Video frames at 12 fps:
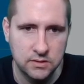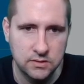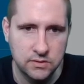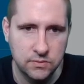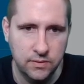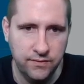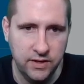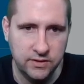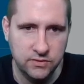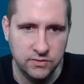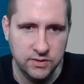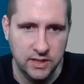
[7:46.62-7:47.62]
So we have
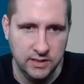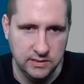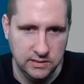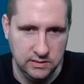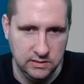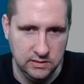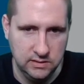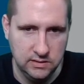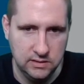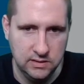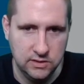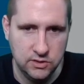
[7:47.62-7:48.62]
exercises.
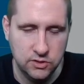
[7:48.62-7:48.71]
Let's